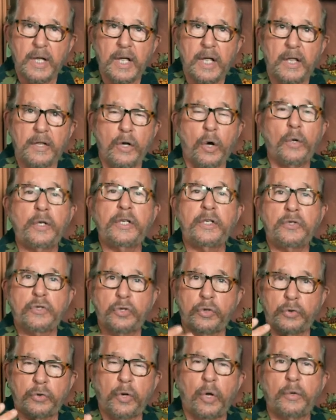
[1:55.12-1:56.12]

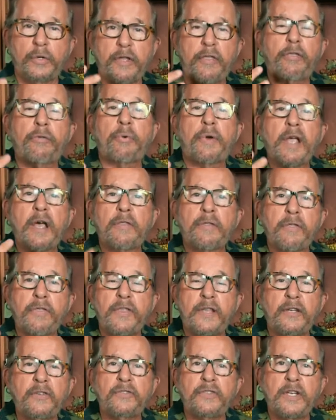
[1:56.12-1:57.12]
Only three other
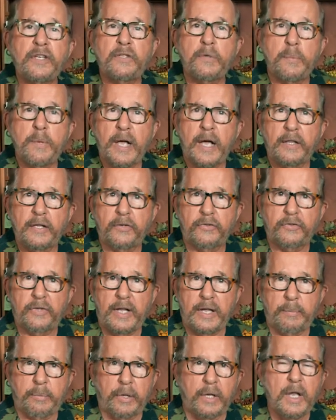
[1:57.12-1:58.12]
things need to be on this
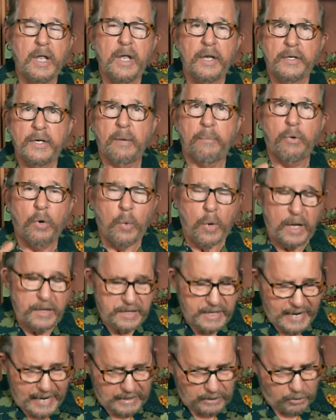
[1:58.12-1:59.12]
label. Number one,
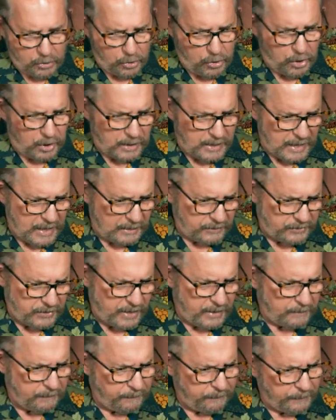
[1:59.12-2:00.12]
the alcohol
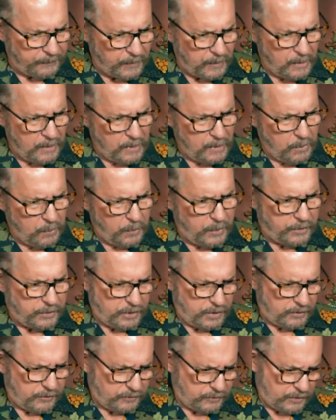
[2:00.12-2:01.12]
content, which
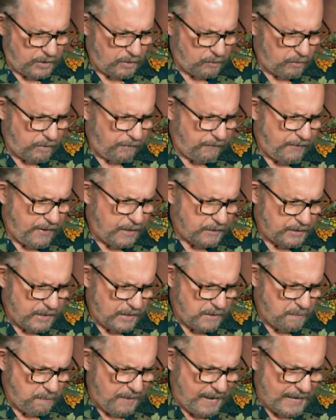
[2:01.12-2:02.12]
is generally found on
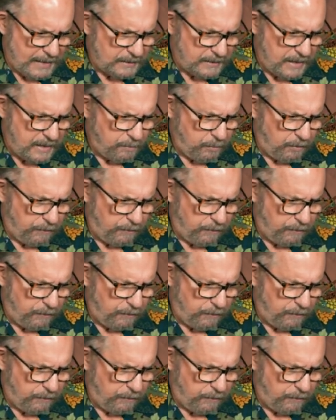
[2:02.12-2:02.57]
the back label,